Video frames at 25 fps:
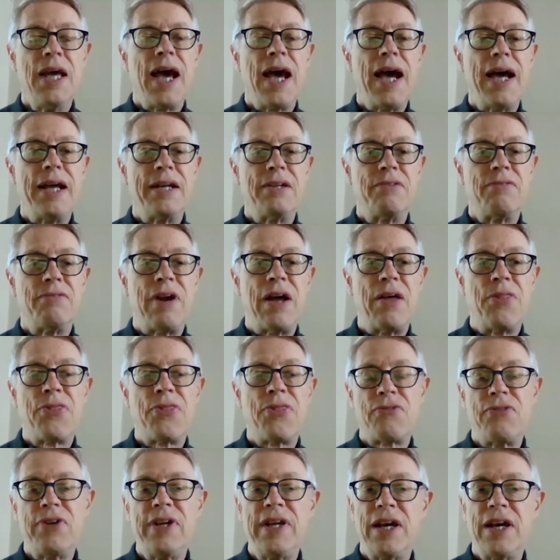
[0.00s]
and around
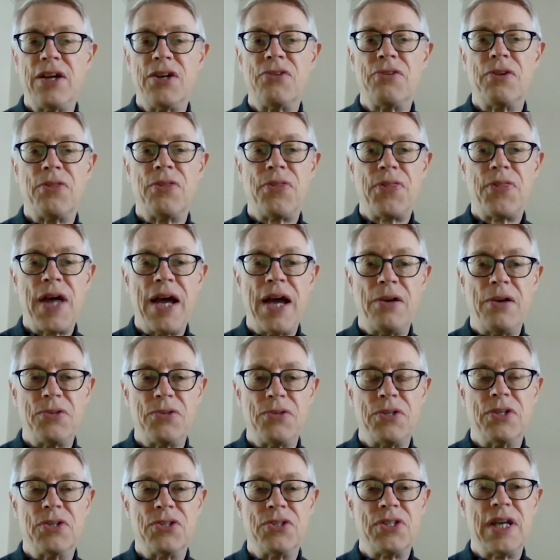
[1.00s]

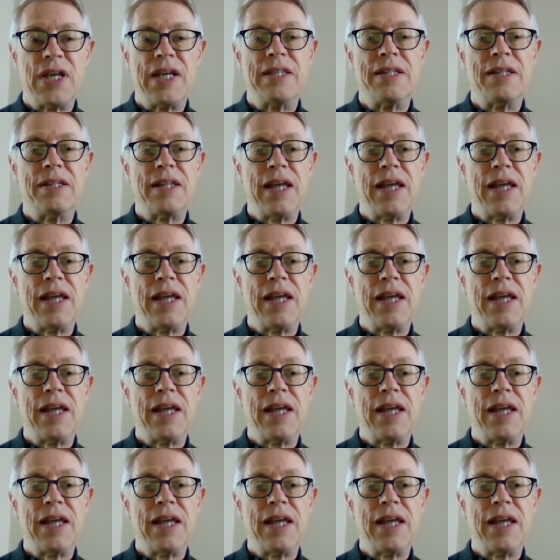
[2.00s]
300,000 say that